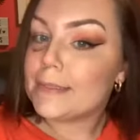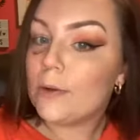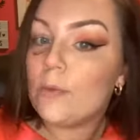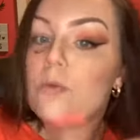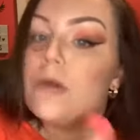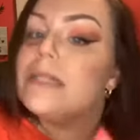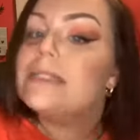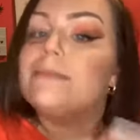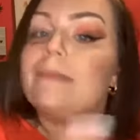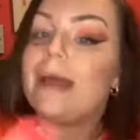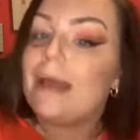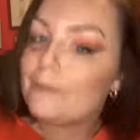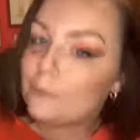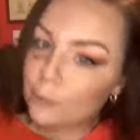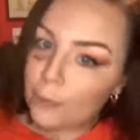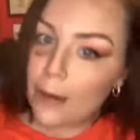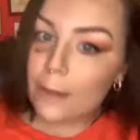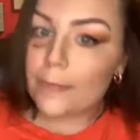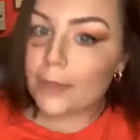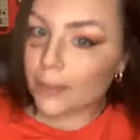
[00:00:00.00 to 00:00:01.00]
When's my after
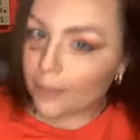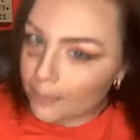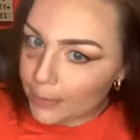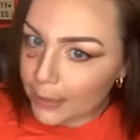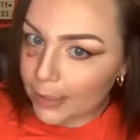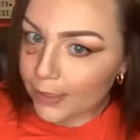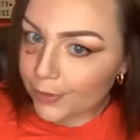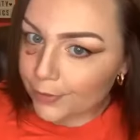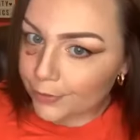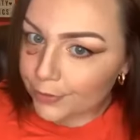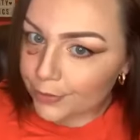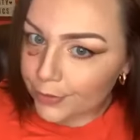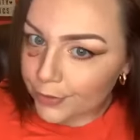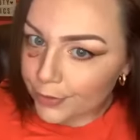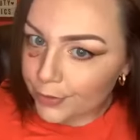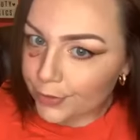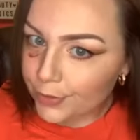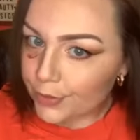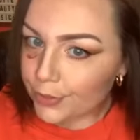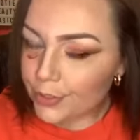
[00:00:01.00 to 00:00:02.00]
payment coming out?
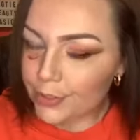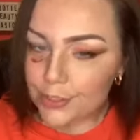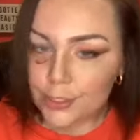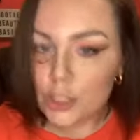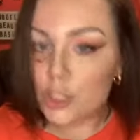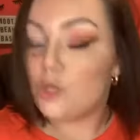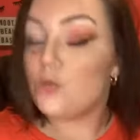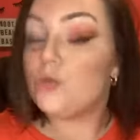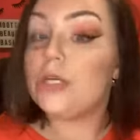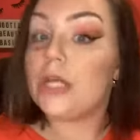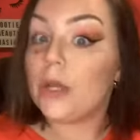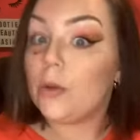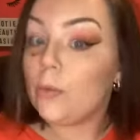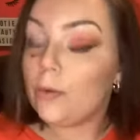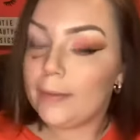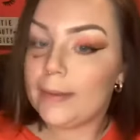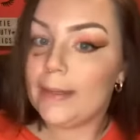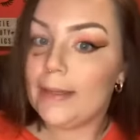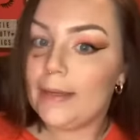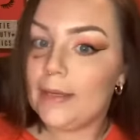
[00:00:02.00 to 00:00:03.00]
Did you check with
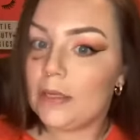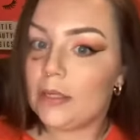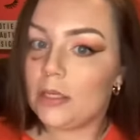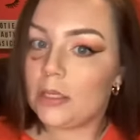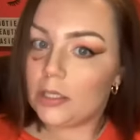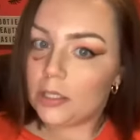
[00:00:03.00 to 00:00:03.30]
me?